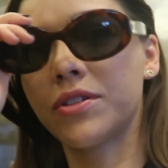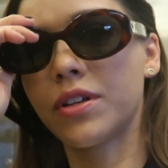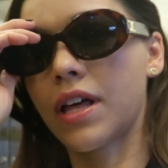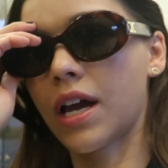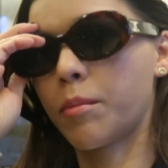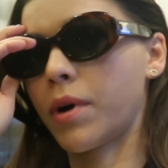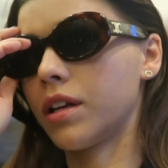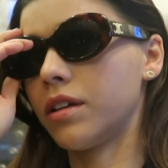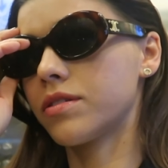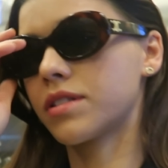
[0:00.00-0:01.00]
do you like
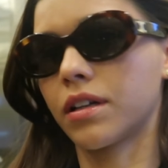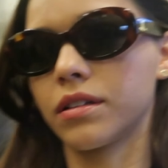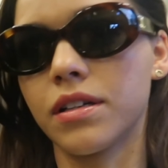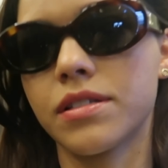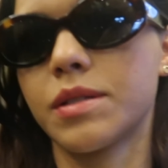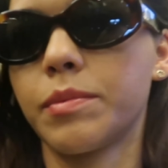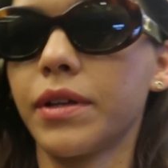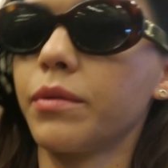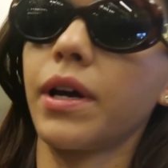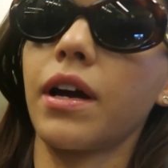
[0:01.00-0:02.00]
my new sunglasses,
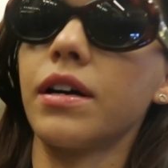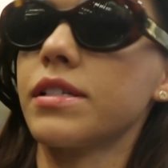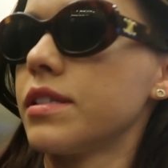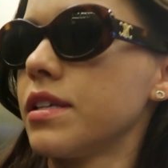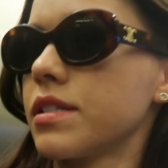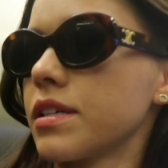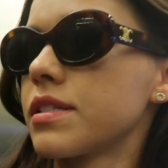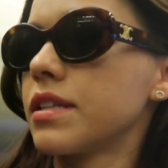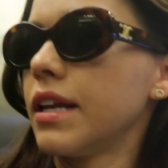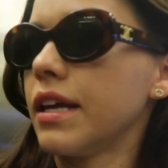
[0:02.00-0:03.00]
by the way, guys? These are
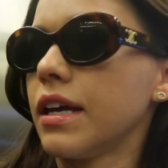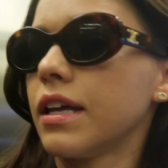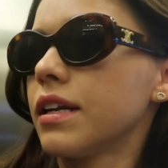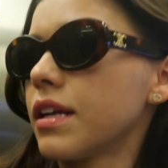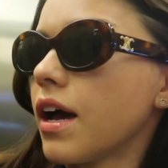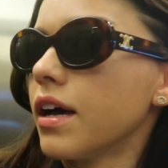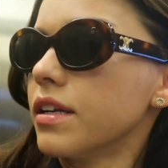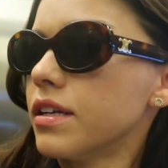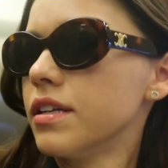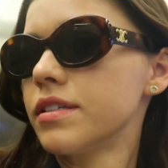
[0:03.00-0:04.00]
Celine,
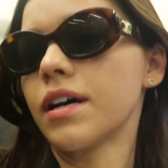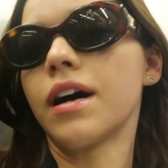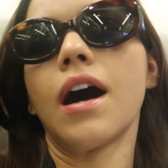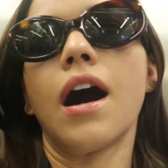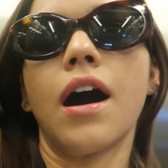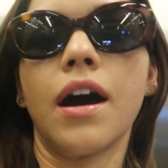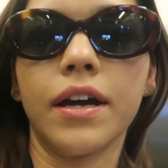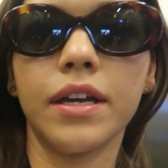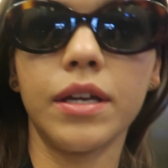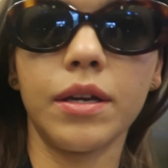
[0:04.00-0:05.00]
and
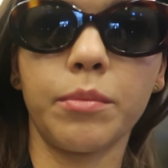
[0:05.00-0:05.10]
I